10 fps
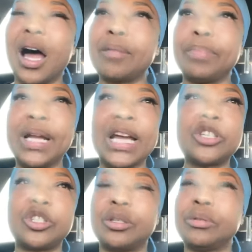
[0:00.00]
God
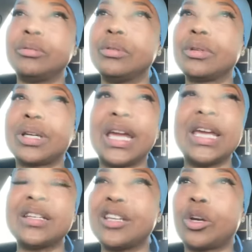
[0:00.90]
bless you,
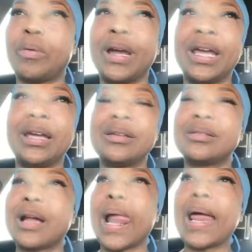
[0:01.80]
kings and
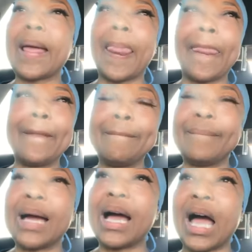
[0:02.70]
queens.
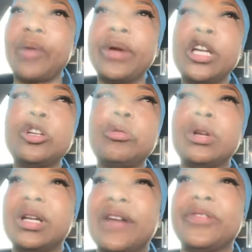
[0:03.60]
I really do
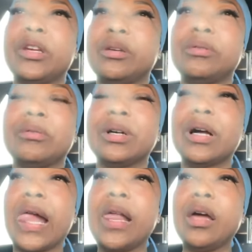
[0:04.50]
love you.
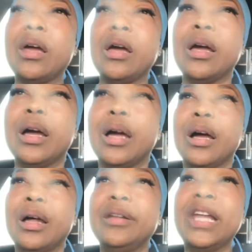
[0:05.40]

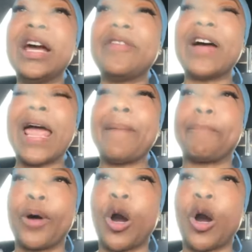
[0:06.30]
Live a